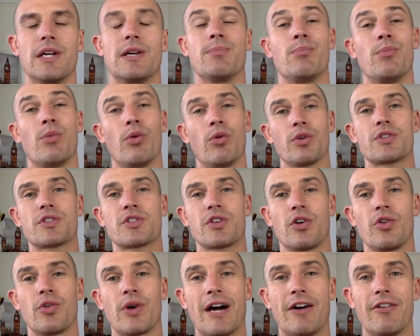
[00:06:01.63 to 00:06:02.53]
More
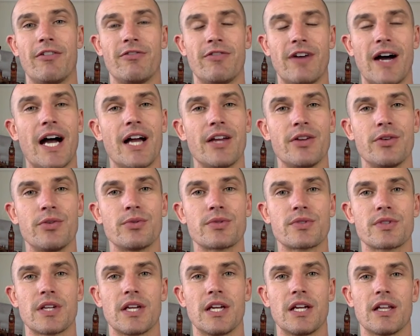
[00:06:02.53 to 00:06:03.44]
so our
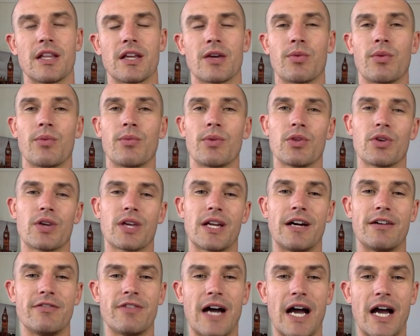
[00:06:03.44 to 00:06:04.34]
values. Like when we look at
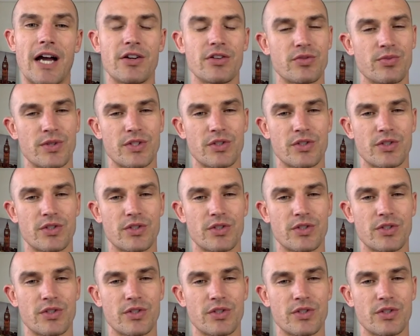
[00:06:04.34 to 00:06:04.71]
our values, which are